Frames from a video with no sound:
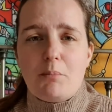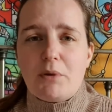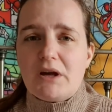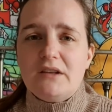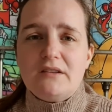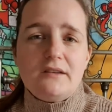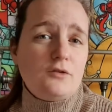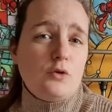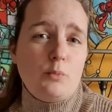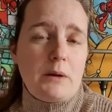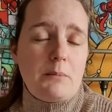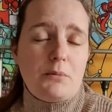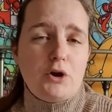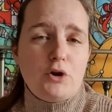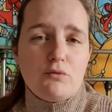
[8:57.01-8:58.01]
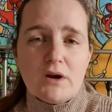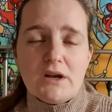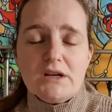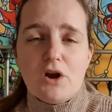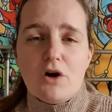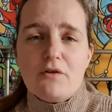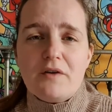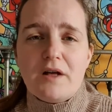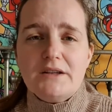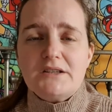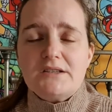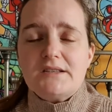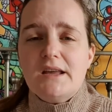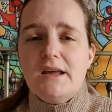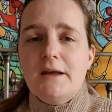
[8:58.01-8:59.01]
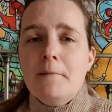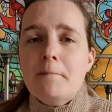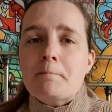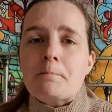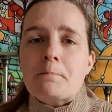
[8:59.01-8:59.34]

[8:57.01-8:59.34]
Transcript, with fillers: because it's all people who read a lot of fantasy